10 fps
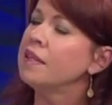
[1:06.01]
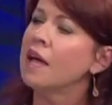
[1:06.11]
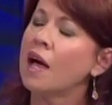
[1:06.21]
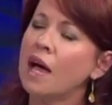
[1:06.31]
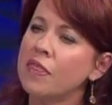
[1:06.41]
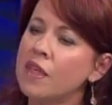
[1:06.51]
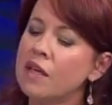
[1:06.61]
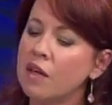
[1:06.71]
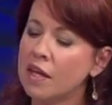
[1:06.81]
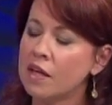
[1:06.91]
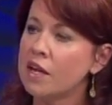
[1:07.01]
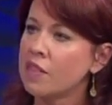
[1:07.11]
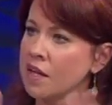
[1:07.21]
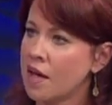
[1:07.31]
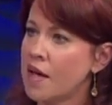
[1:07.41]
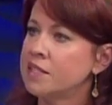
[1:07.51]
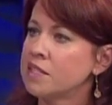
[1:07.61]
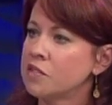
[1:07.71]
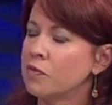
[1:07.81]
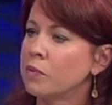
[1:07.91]
Yeah, I think, again, in the
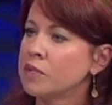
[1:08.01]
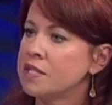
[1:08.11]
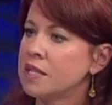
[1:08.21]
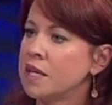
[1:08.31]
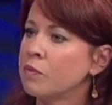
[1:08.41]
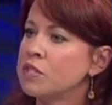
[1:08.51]
context of what we're seeing,